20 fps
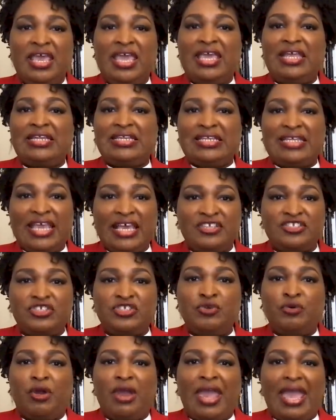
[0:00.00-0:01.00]
And yes,
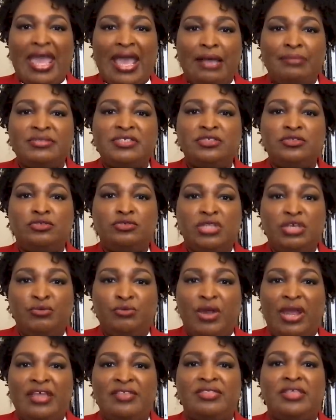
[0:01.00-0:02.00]
you are absolutely
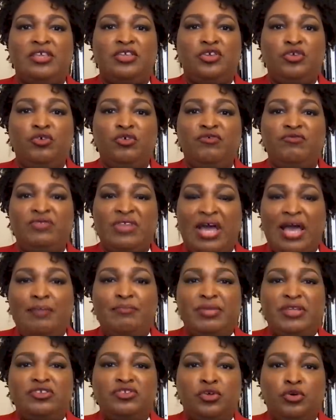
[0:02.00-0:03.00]
right that you have
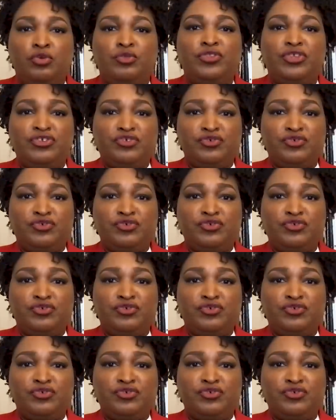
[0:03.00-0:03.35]
not been told the